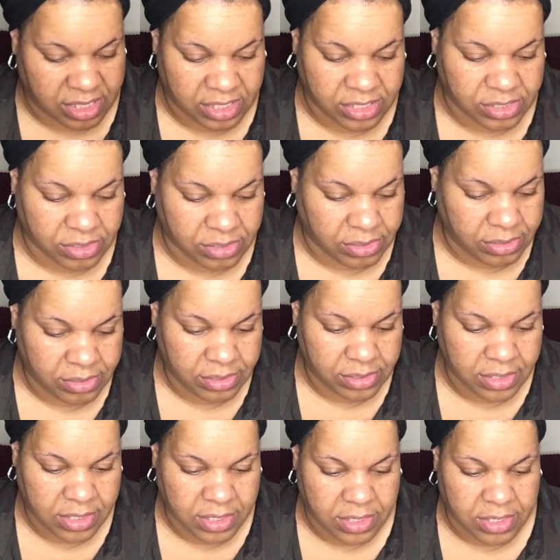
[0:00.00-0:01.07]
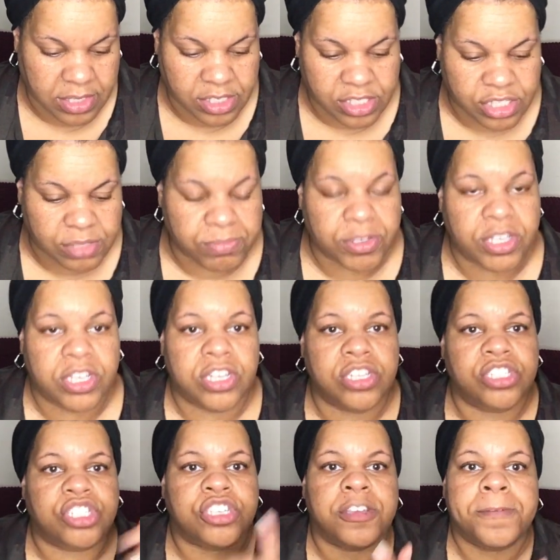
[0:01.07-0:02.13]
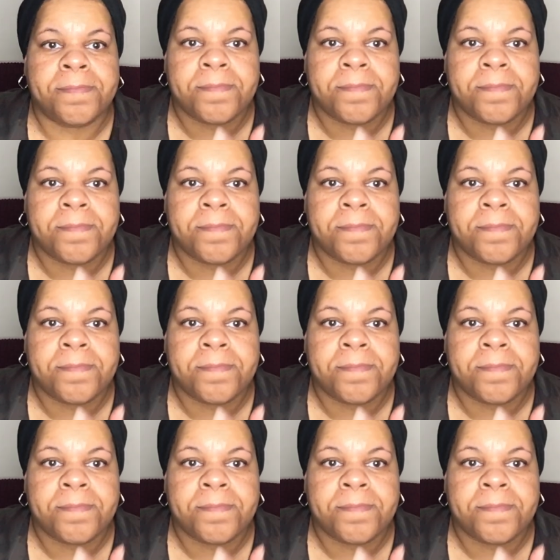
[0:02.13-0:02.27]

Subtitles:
little smudge,